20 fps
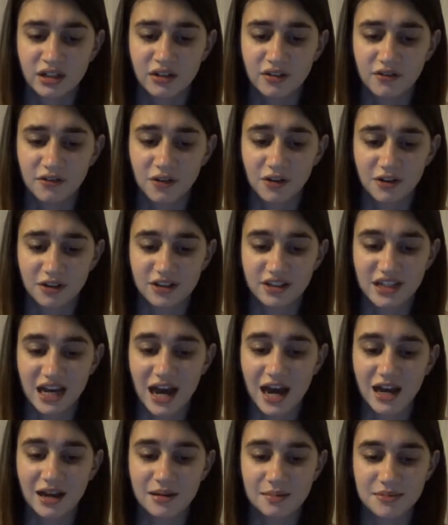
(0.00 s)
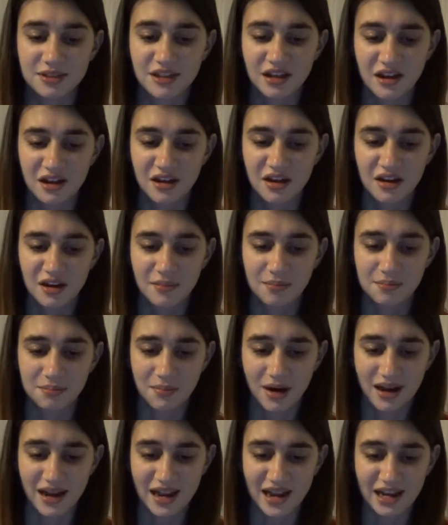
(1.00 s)
For all the times
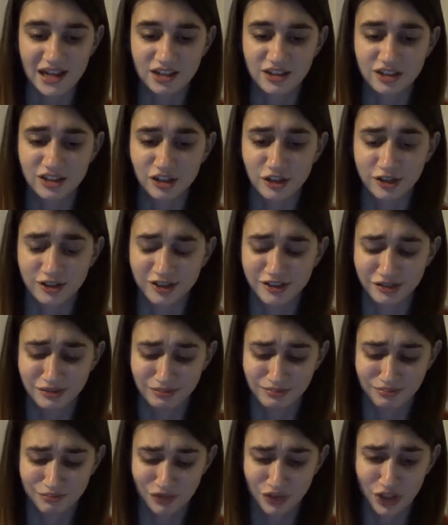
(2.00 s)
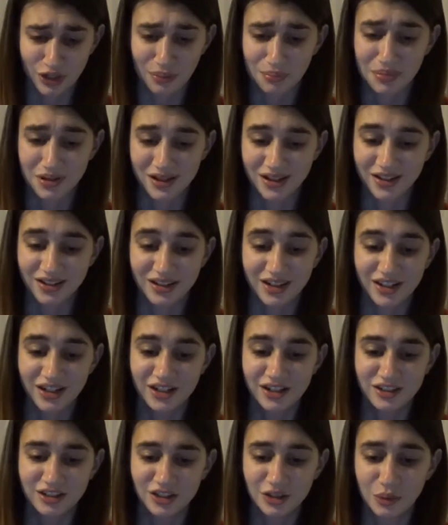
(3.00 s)
my anxious jumping
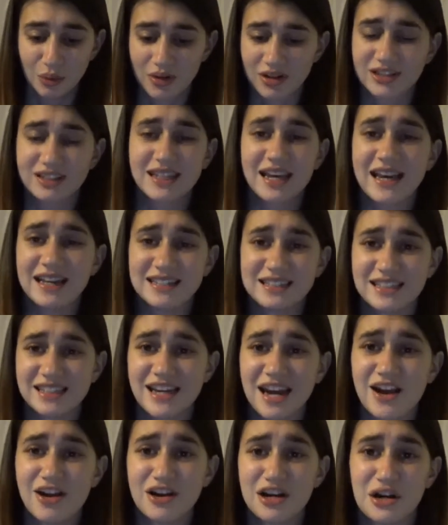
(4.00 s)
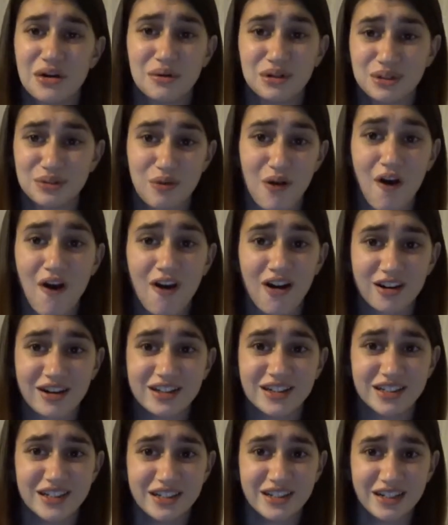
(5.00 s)
to worst case scenario was wrong,
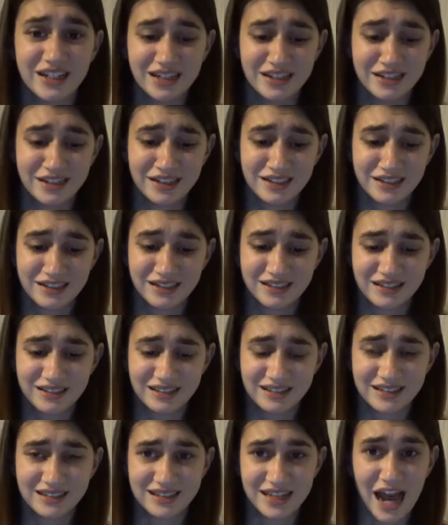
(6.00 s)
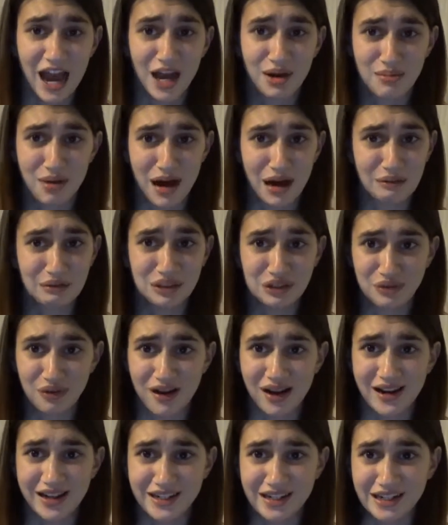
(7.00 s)
this time I was
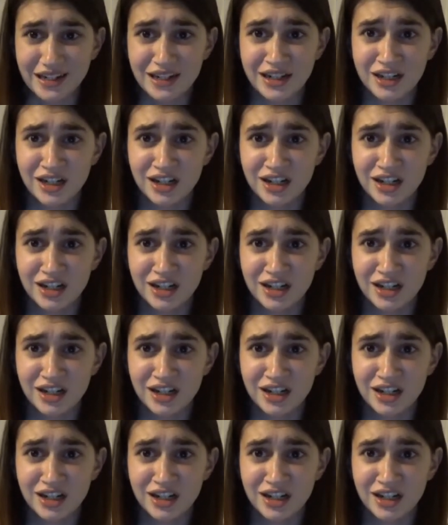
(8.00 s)
right.